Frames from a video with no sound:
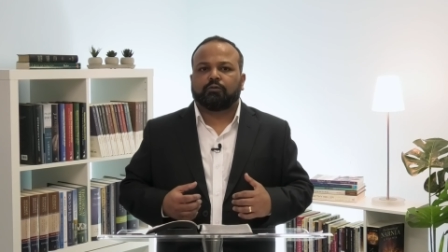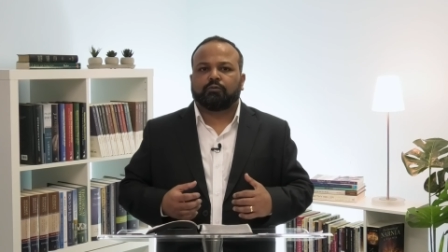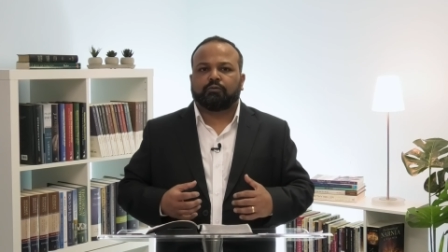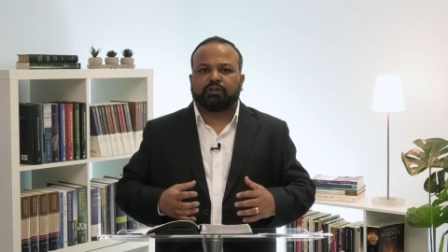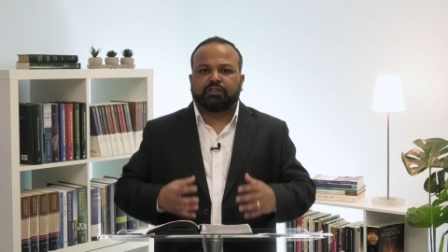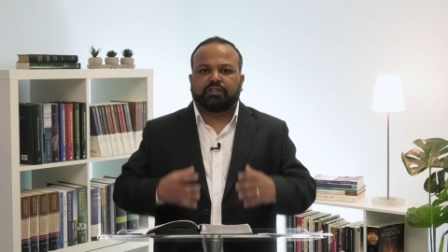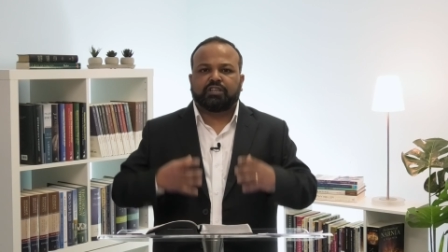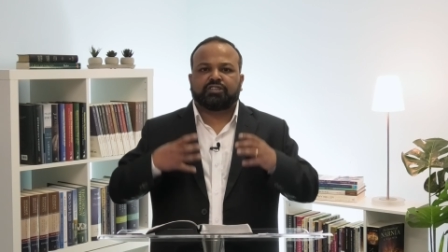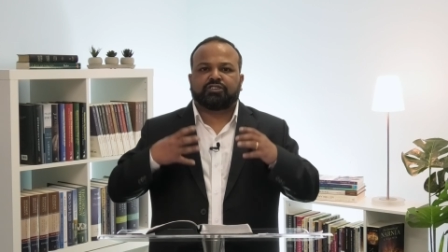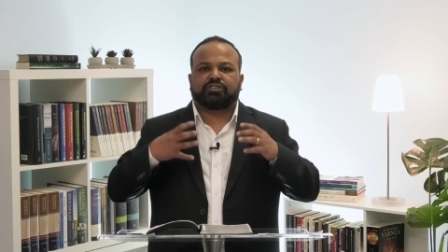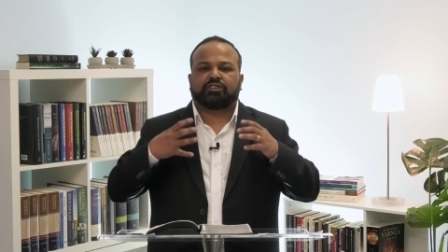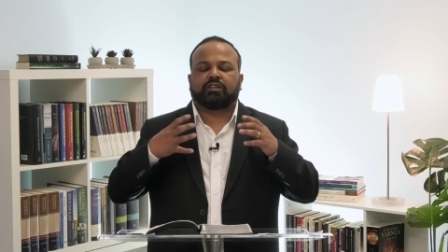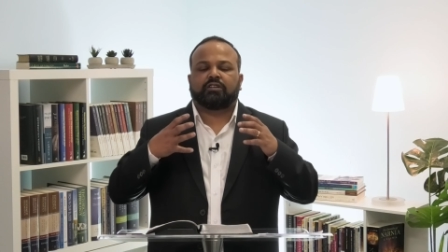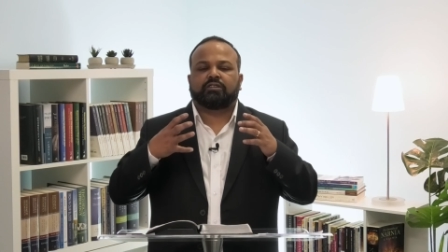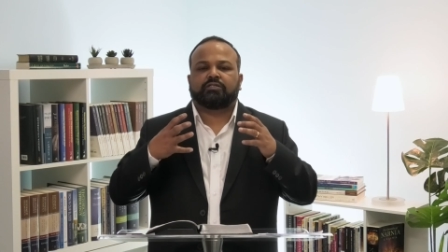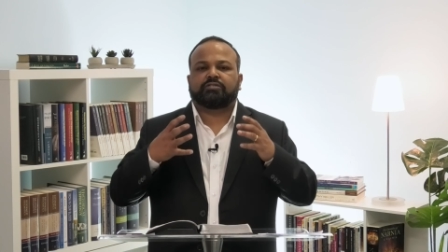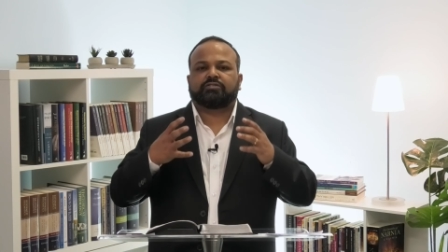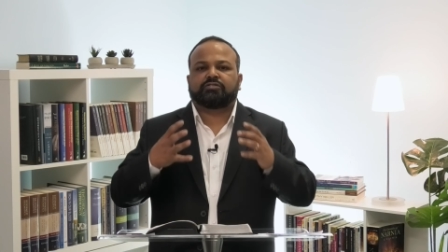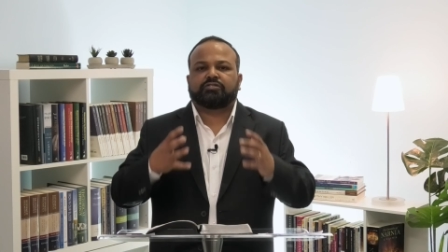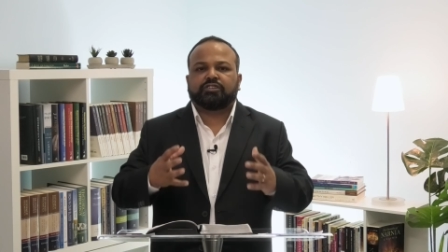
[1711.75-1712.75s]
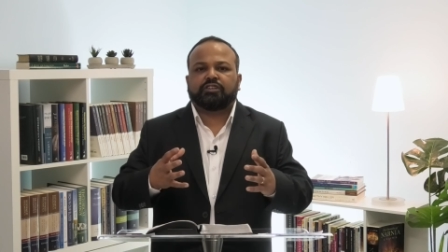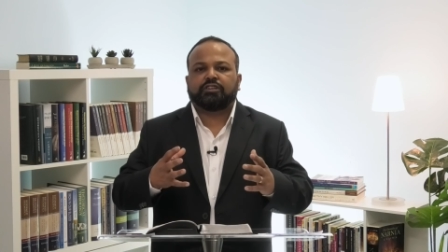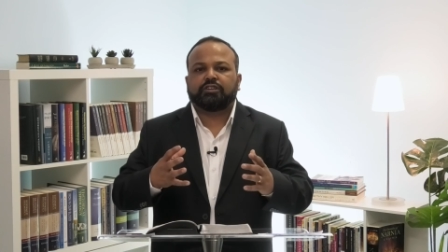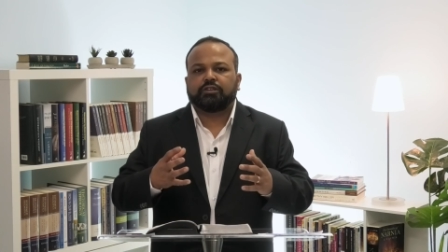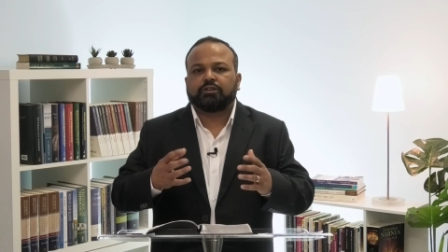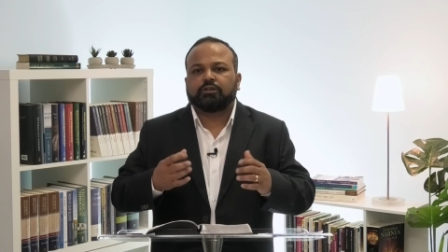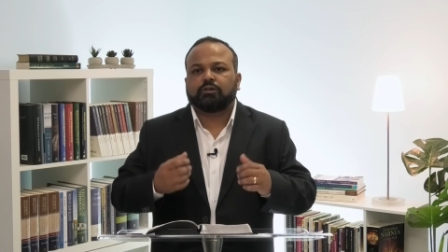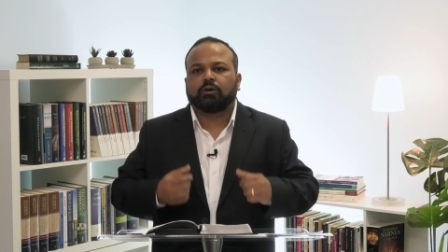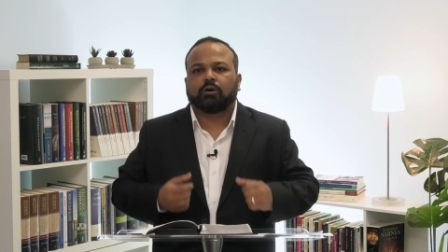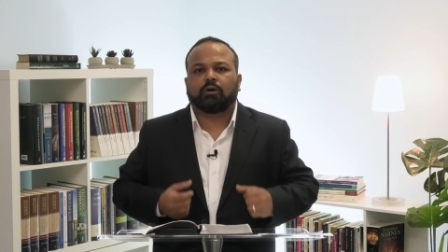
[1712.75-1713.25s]
for they shall
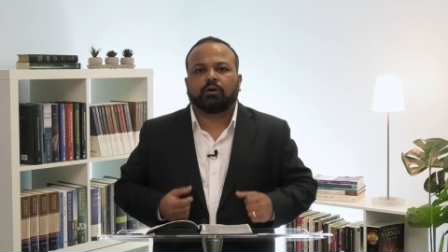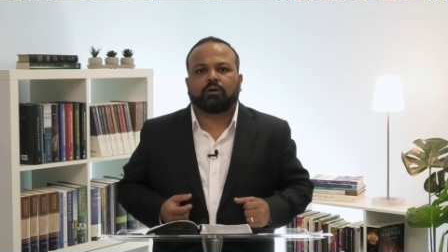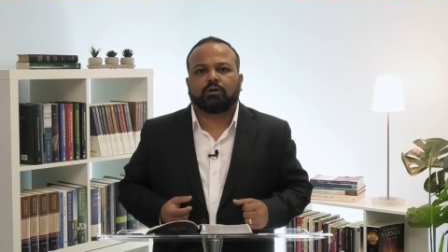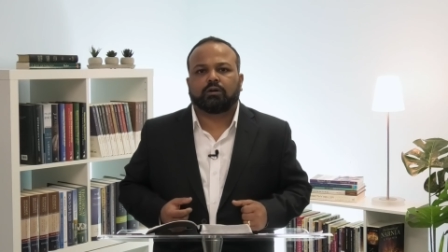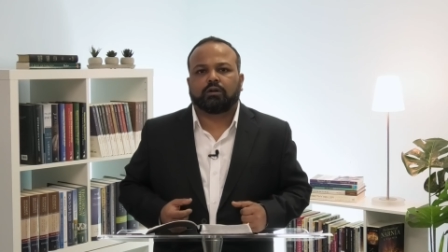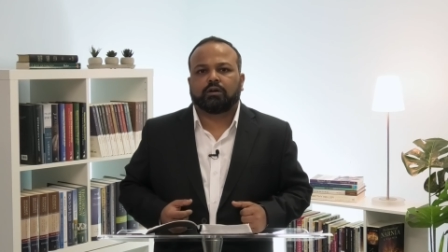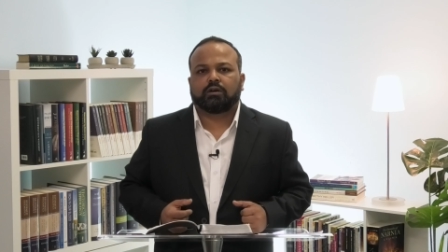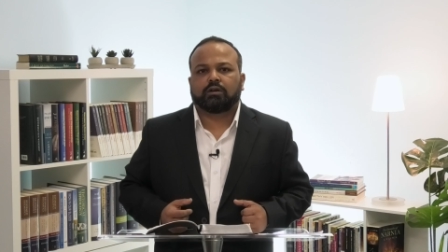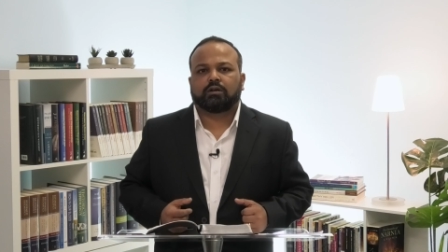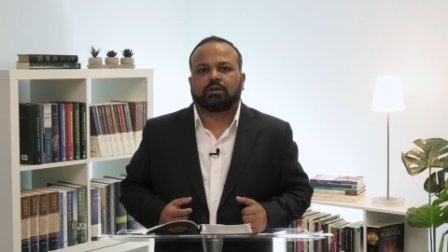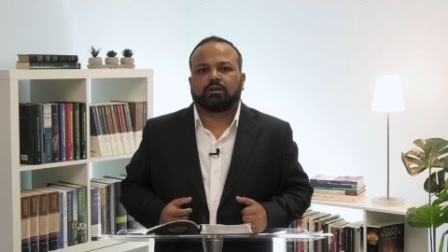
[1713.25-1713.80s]
see God.